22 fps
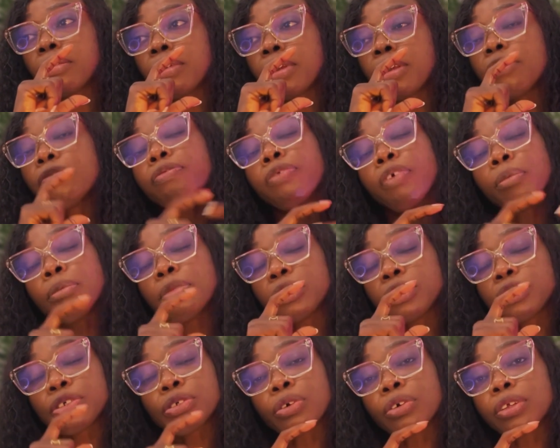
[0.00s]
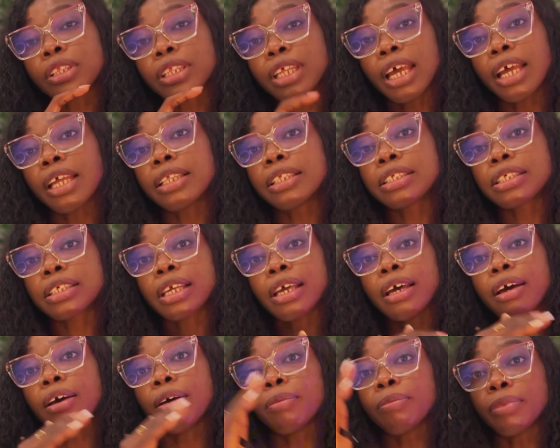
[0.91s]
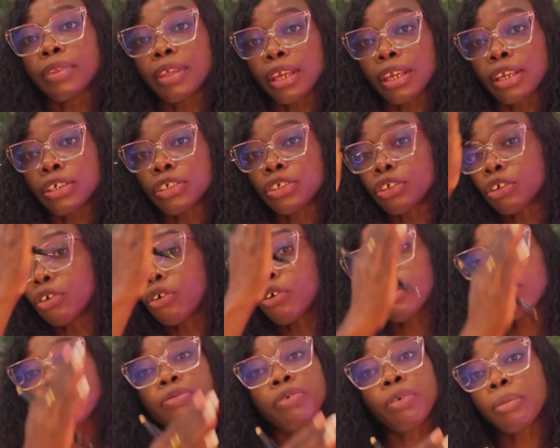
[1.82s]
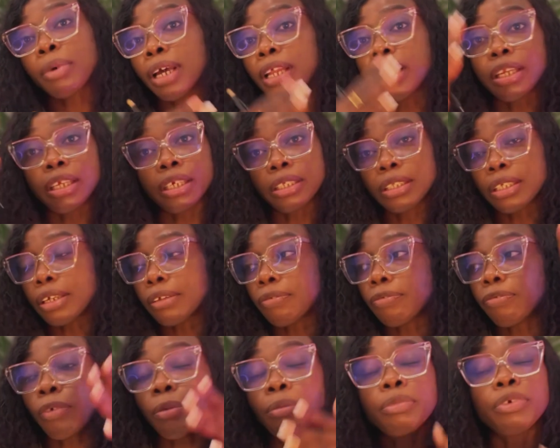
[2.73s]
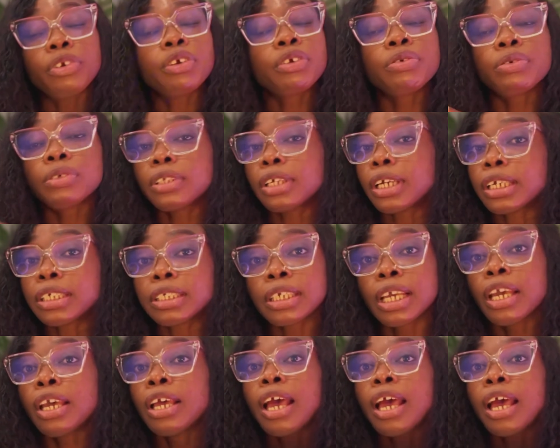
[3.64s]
information that she got from her LinkedIn from recruiters,